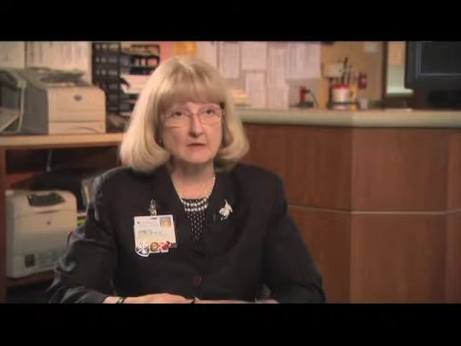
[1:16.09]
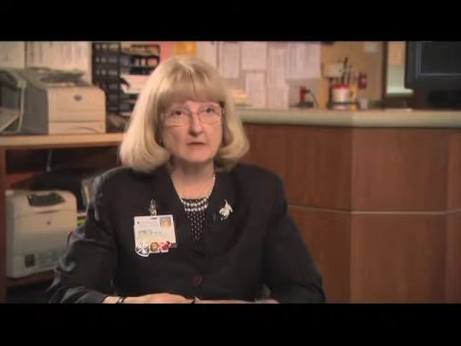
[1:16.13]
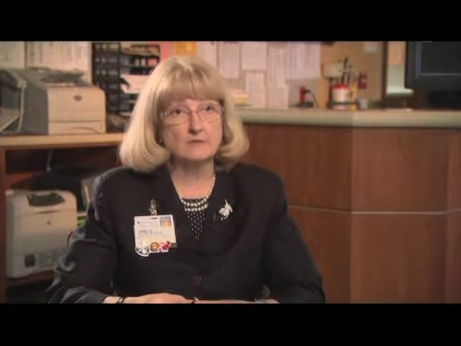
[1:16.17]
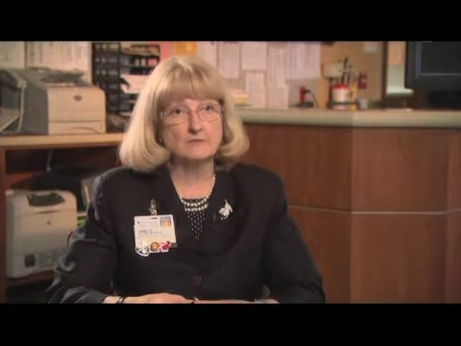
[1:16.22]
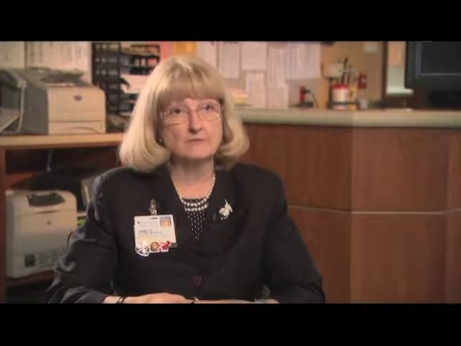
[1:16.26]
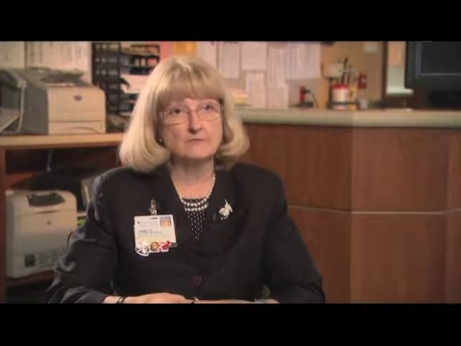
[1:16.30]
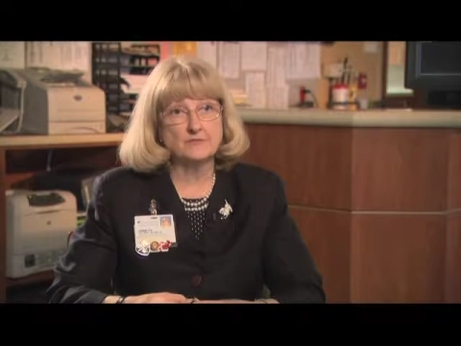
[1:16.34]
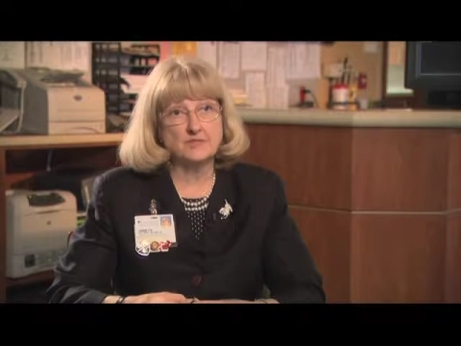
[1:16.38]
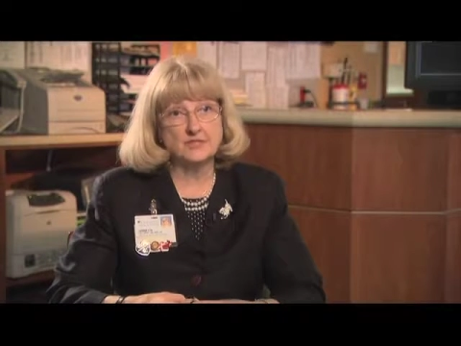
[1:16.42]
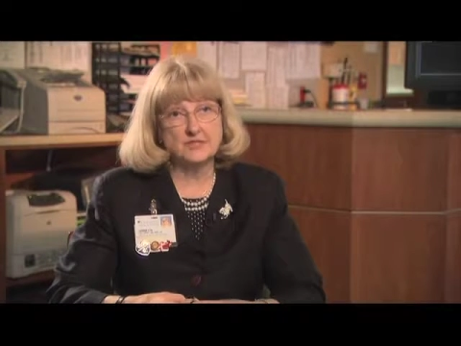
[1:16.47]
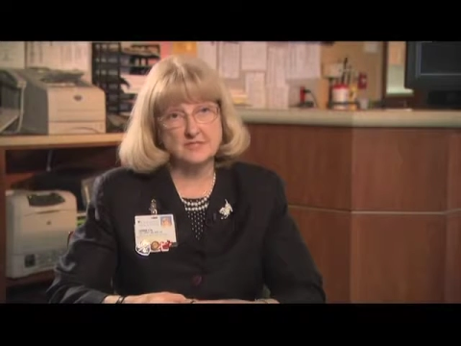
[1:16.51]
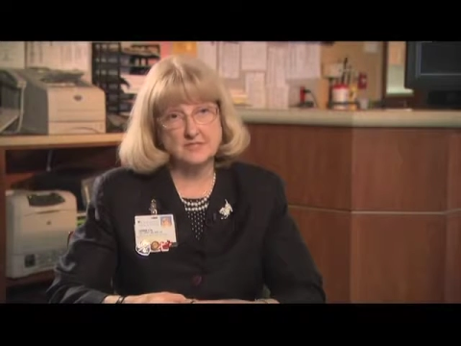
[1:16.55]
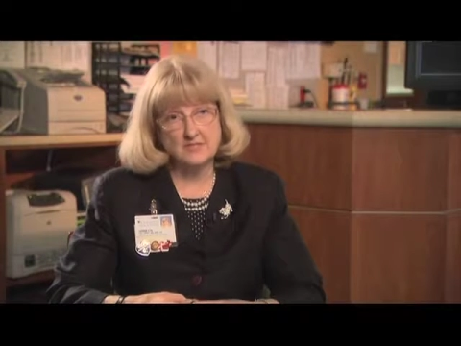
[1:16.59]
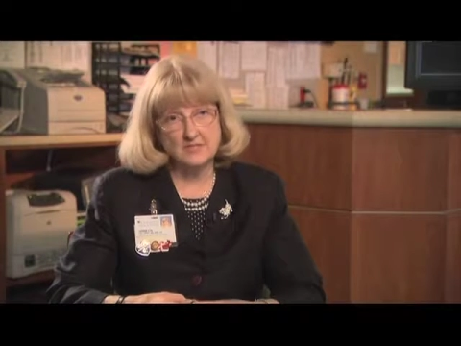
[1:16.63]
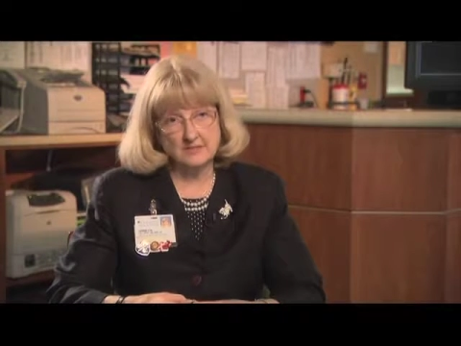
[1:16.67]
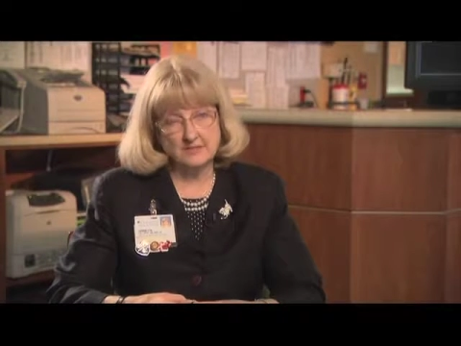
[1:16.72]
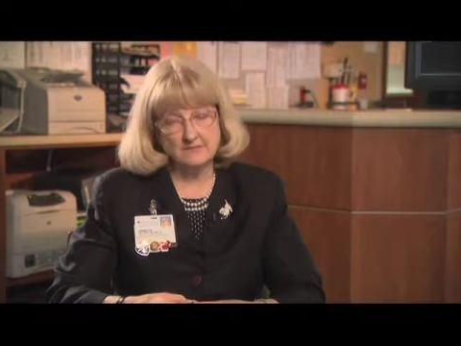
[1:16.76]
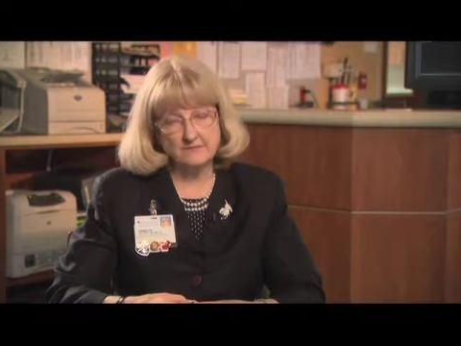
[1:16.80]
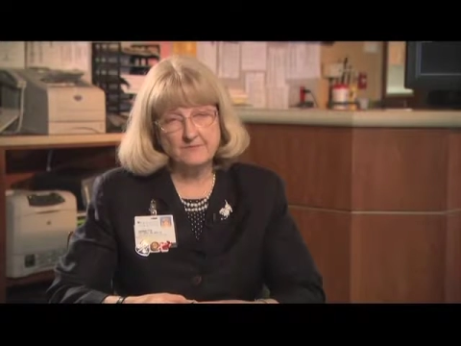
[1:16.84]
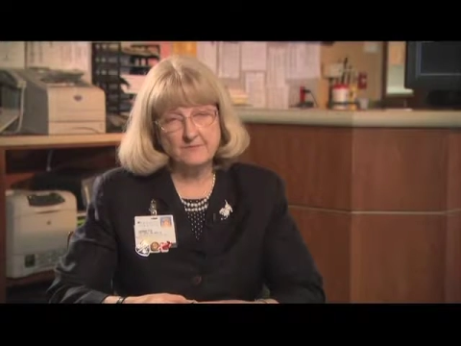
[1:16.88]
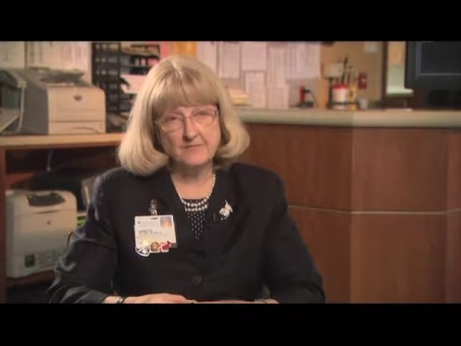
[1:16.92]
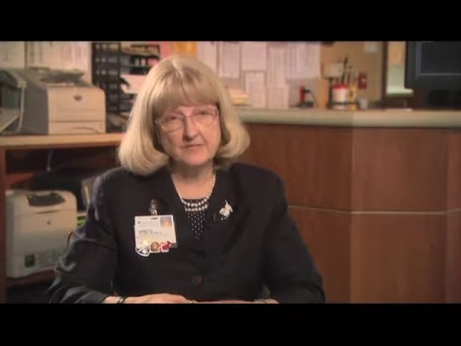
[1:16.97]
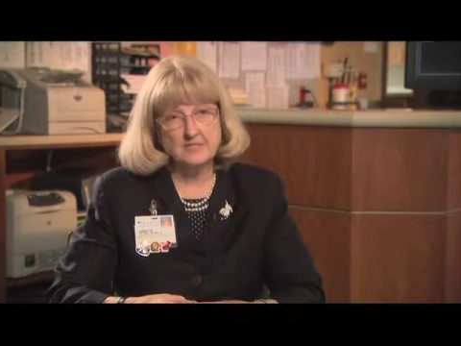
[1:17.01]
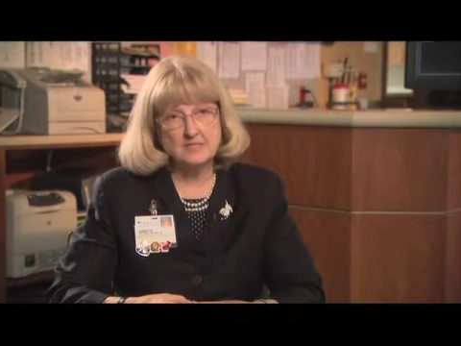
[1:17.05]
of these
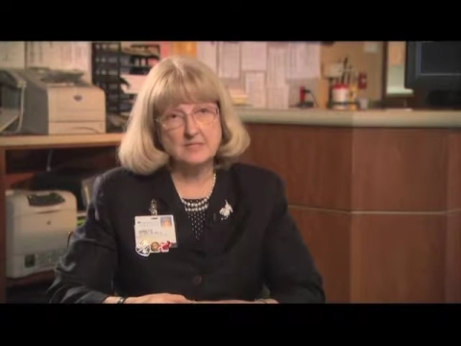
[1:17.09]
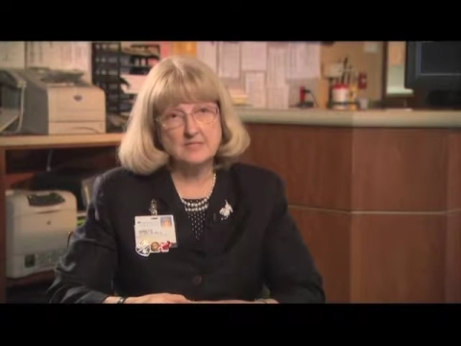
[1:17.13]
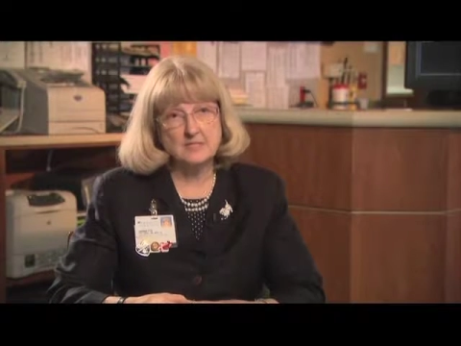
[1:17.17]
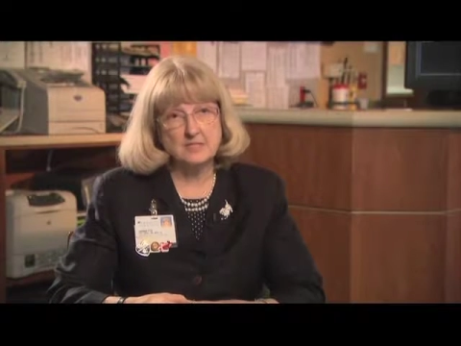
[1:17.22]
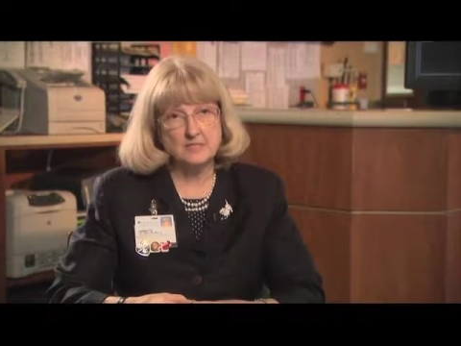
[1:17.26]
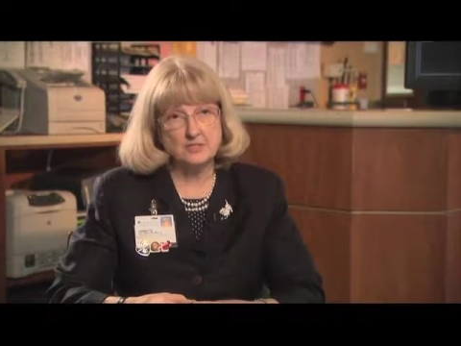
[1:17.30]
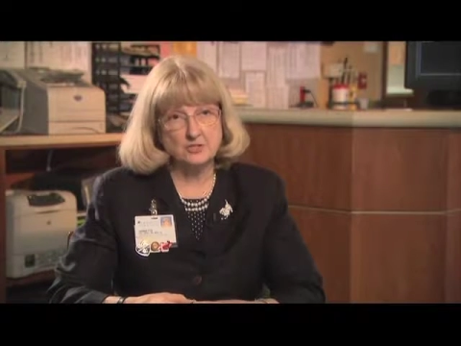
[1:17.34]
infants